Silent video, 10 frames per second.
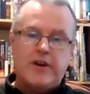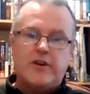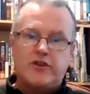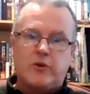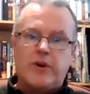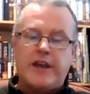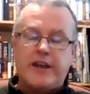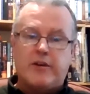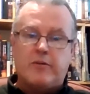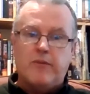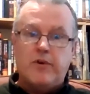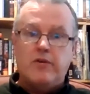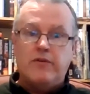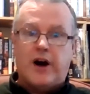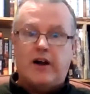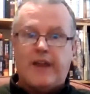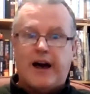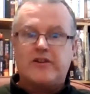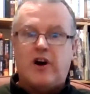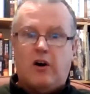so he can move on
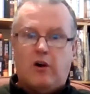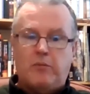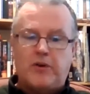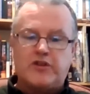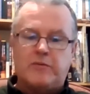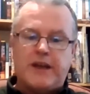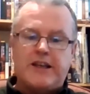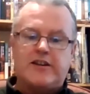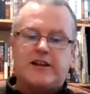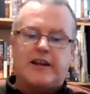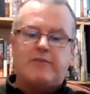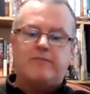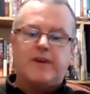that almost immediately.